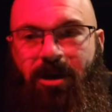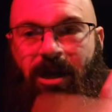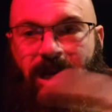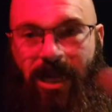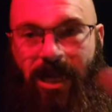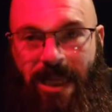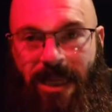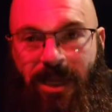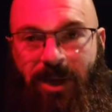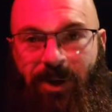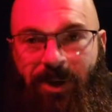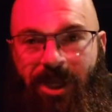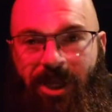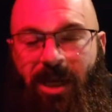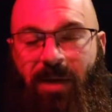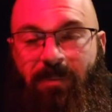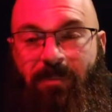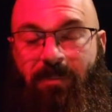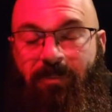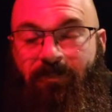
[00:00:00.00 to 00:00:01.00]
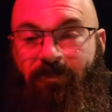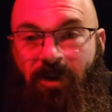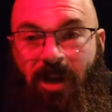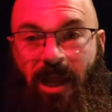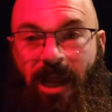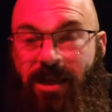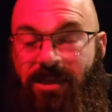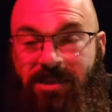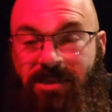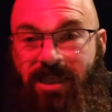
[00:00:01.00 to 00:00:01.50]
I got held up for
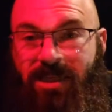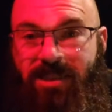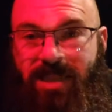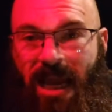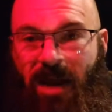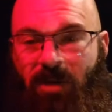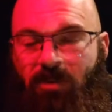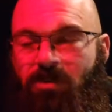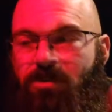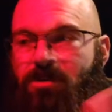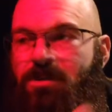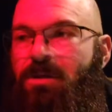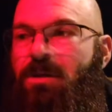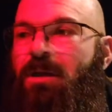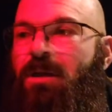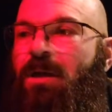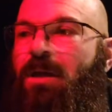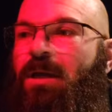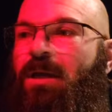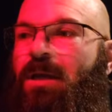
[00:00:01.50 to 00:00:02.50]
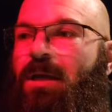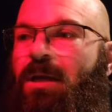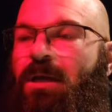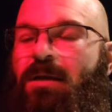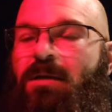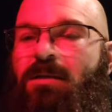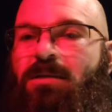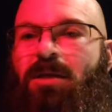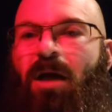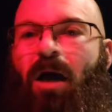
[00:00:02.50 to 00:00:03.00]
like 6 hours.
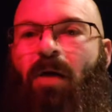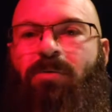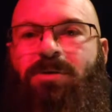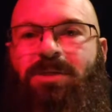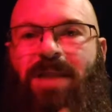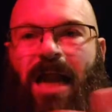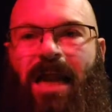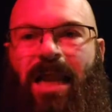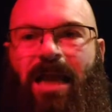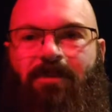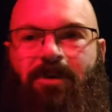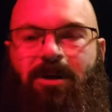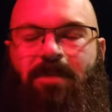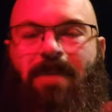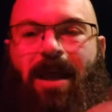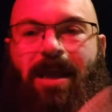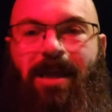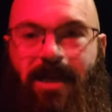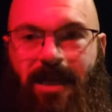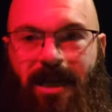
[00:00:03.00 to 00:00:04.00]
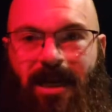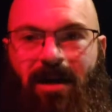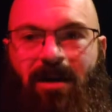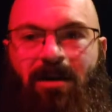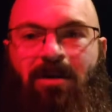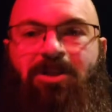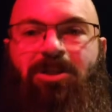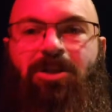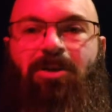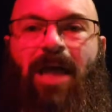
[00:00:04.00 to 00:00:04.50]
So I was not able to make it here
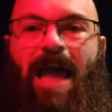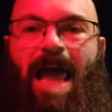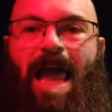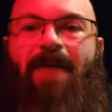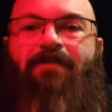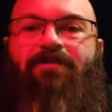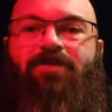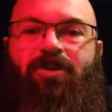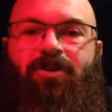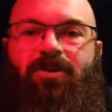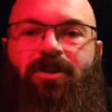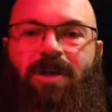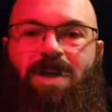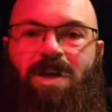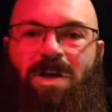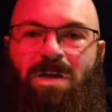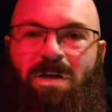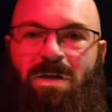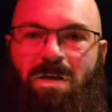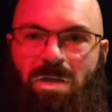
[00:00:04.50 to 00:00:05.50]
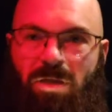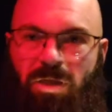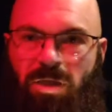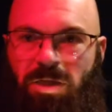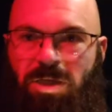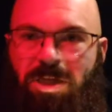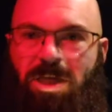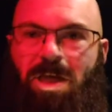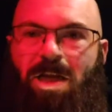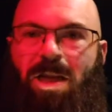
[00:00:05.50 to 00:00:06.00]
until after the
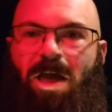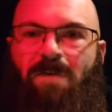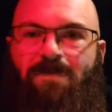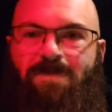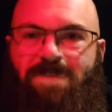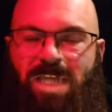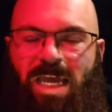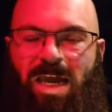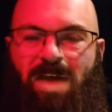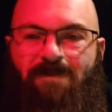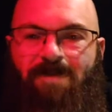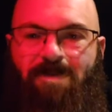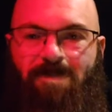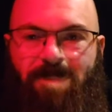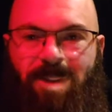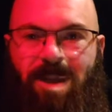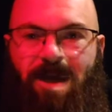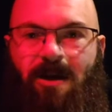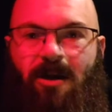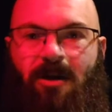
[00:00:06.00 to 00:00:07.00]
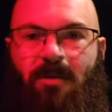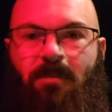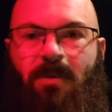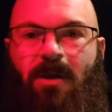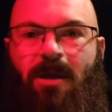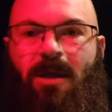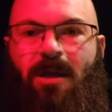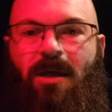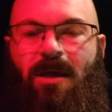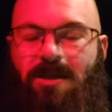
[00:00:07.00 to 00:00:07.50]
cutoff time from them.
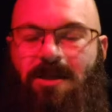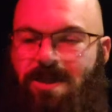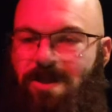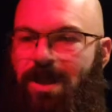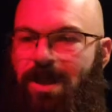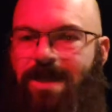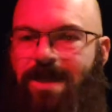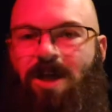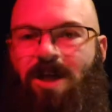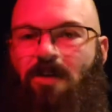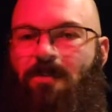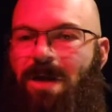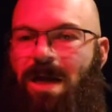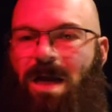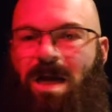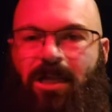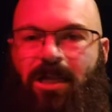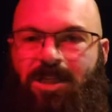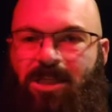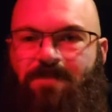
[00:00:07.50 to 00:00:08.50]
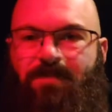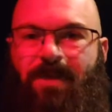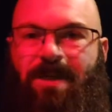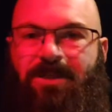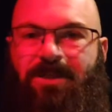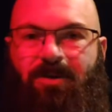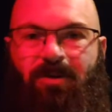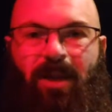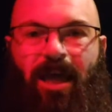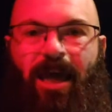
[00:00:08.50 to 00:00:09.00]
So they told me, oh, it'd just be
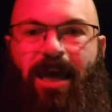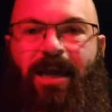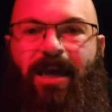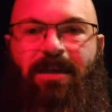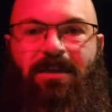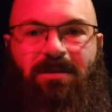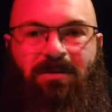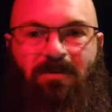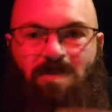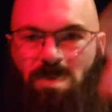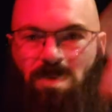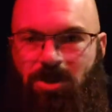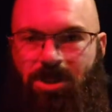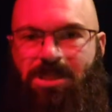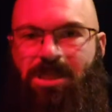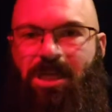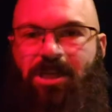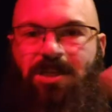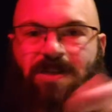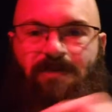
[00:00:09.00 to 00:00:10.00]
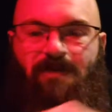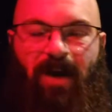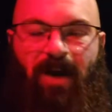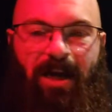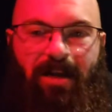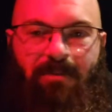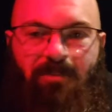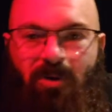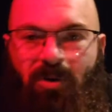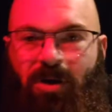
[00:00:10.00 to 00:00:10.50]
too late. We'll just get you
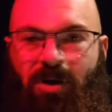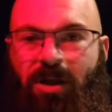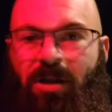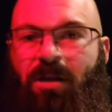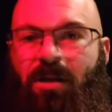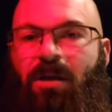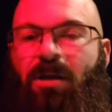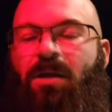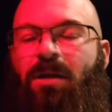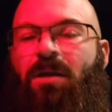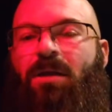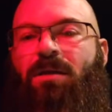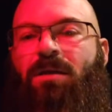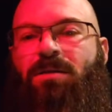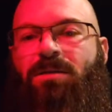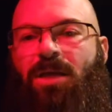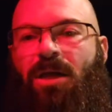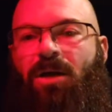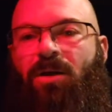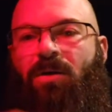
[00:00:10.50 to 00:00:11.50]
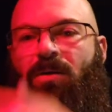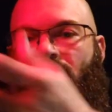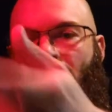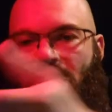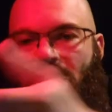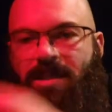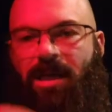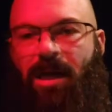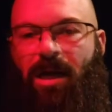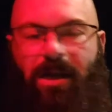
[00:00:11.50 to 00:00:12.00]
Friday morning. So I
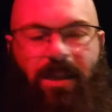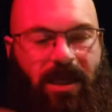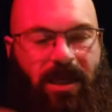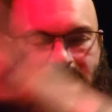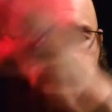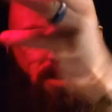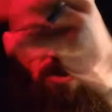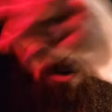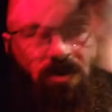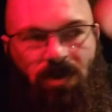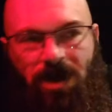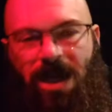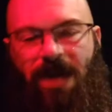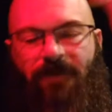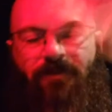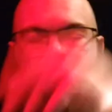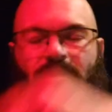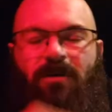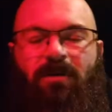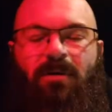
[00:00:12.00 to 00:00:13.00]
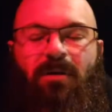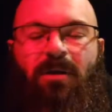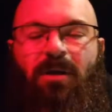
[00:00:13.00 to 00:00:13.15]
was like, all right, that's cool, whatever.